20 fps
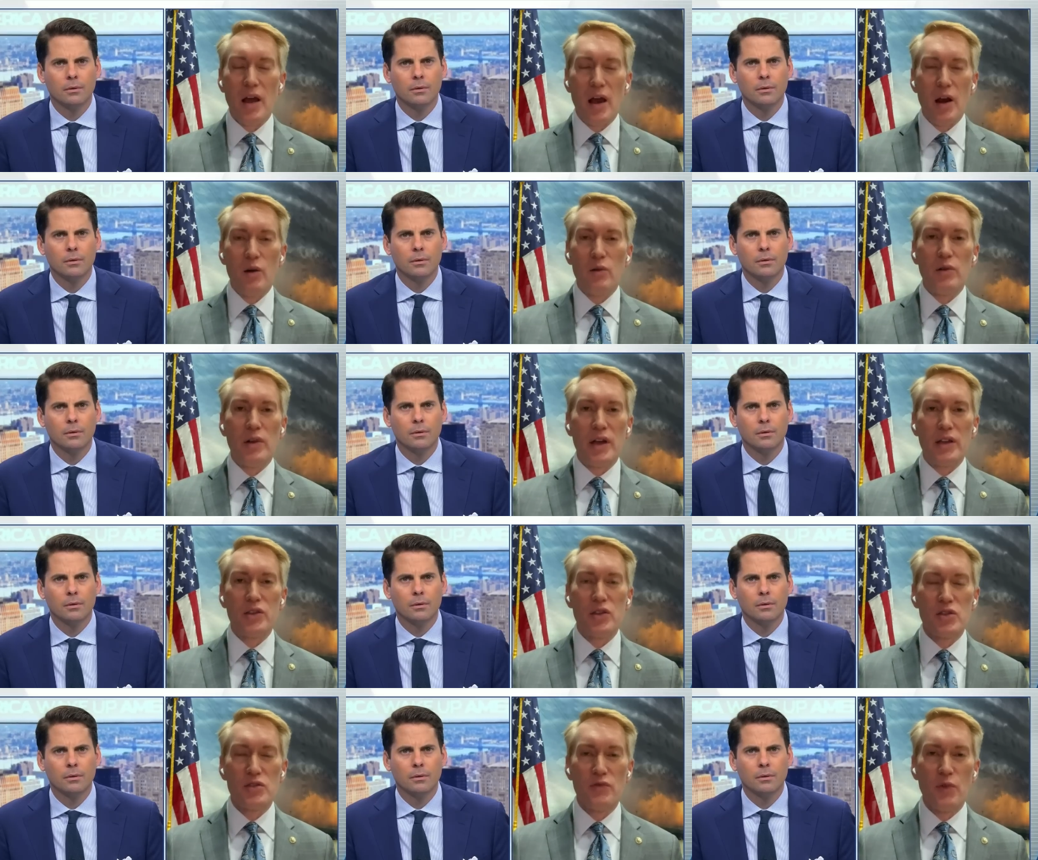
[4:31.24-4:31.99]
Speaker 1: don't, I don't
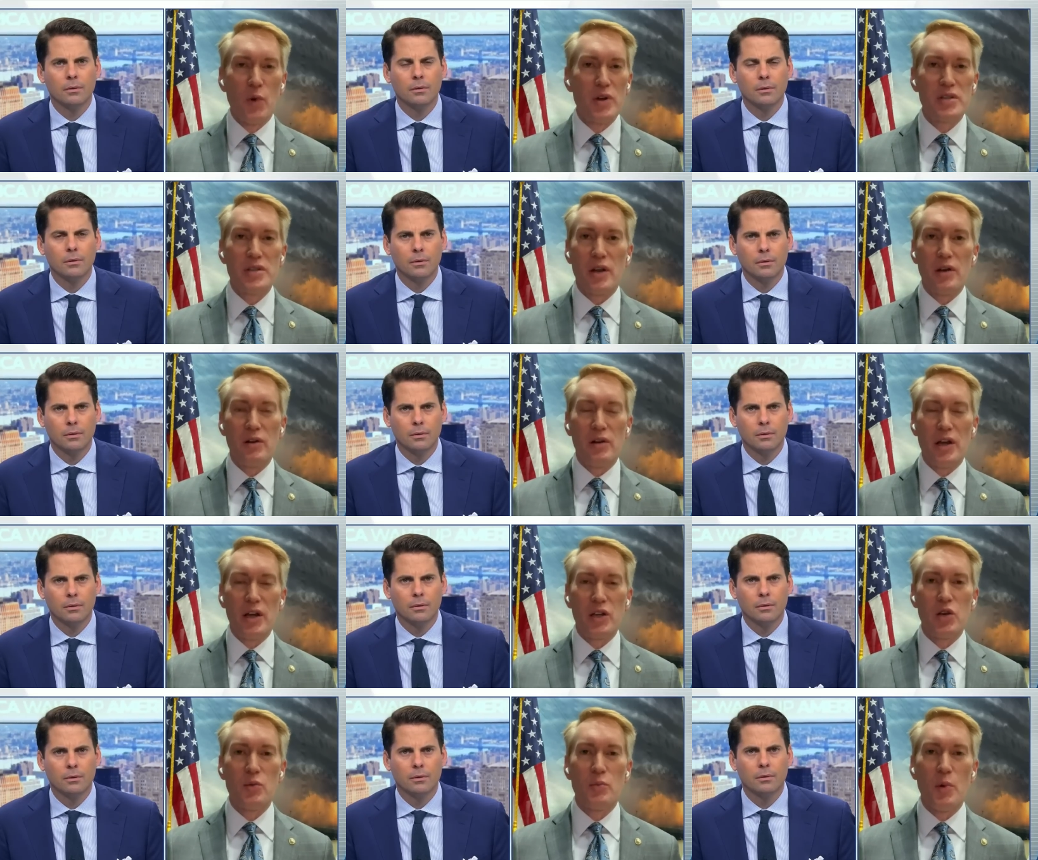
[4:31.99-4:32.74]
like this voice. I don't
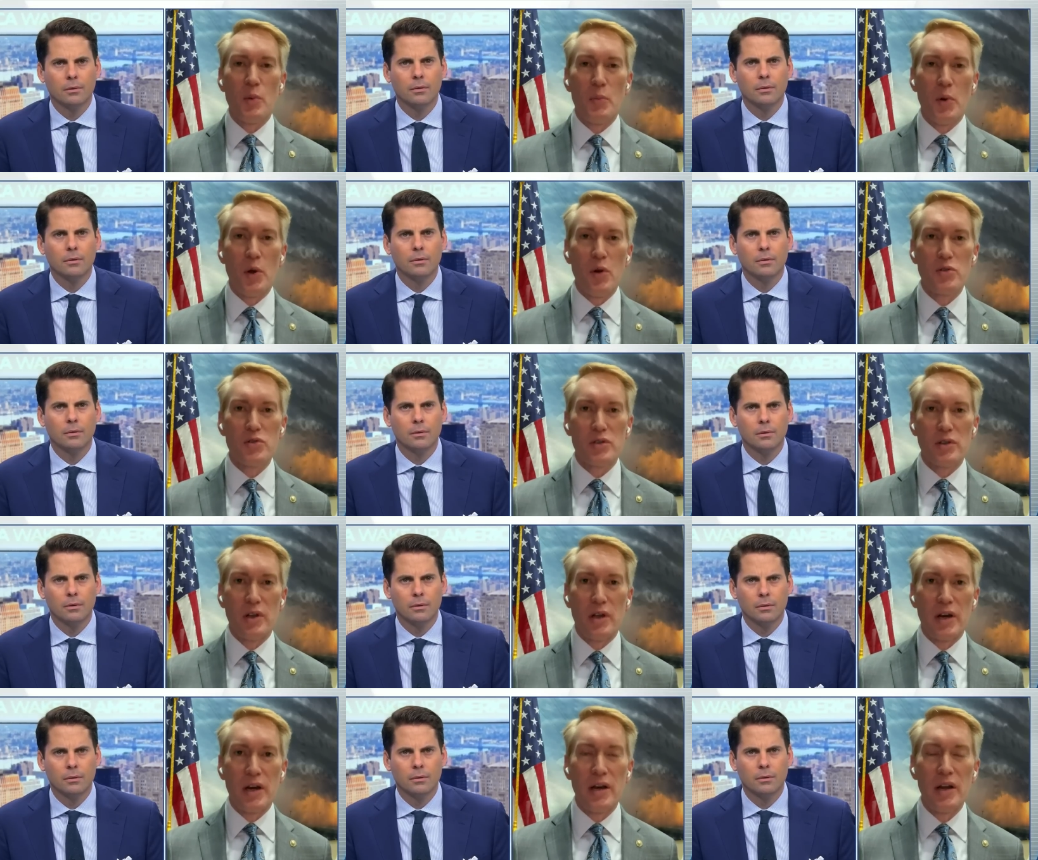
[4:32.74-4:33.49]
like your
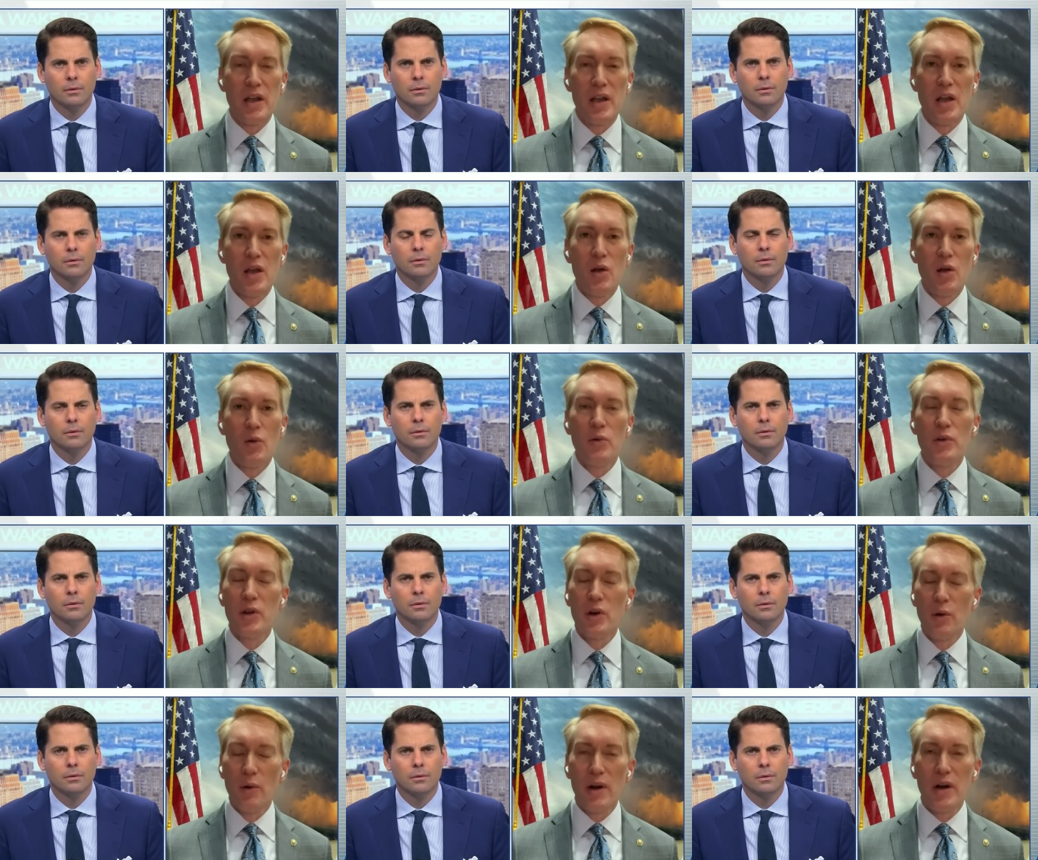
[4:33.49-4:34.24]
proposal on it."
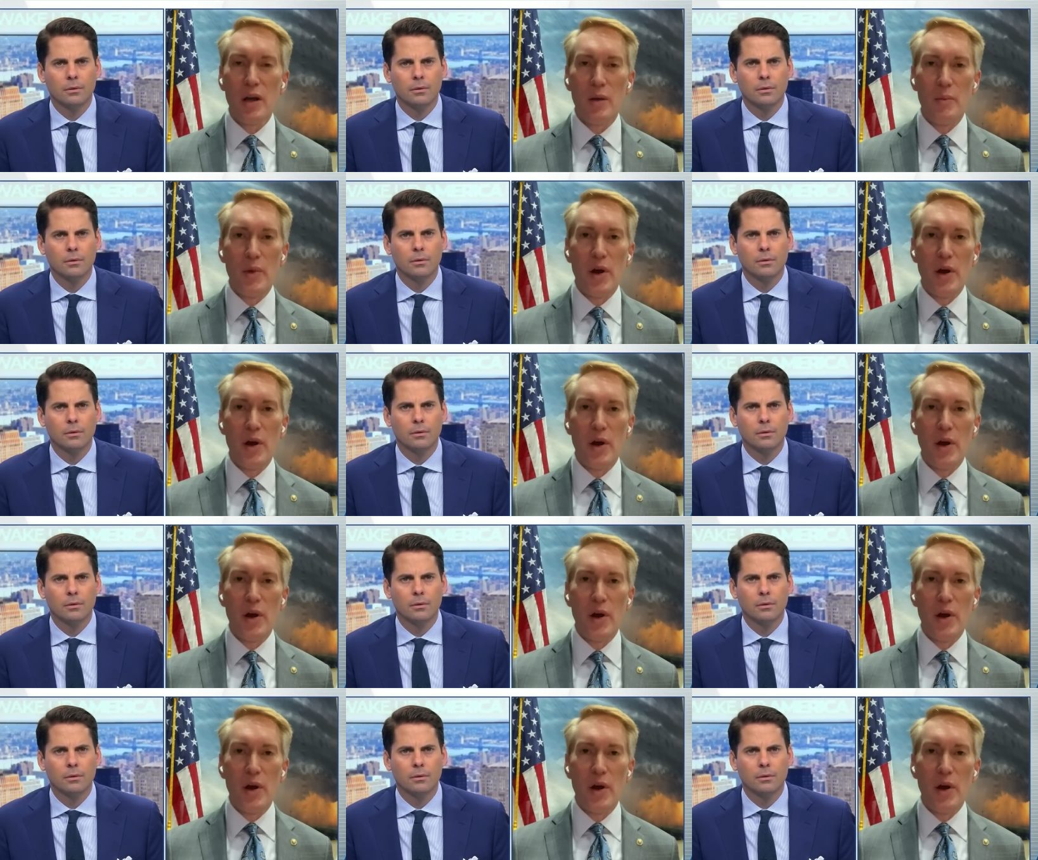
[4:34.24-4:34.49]
Well, you know what?